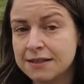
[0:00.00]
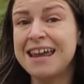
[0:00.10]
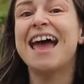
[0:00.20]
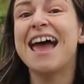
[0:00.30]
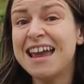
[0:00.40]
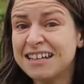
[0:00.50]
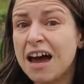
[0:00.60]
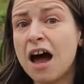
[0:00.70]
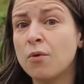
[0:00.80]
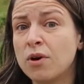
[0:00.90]
the
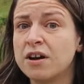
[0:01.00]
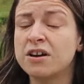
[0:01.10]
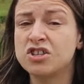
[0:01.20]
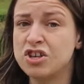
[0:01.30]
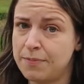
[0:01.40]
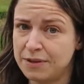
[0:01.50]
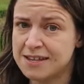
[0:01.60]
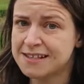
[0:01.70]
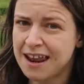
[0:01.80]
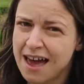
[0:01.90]
8-hour
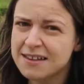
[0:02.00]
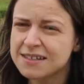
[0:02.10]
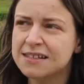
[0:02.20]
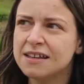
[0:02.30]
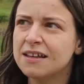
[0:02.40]
Japanese class.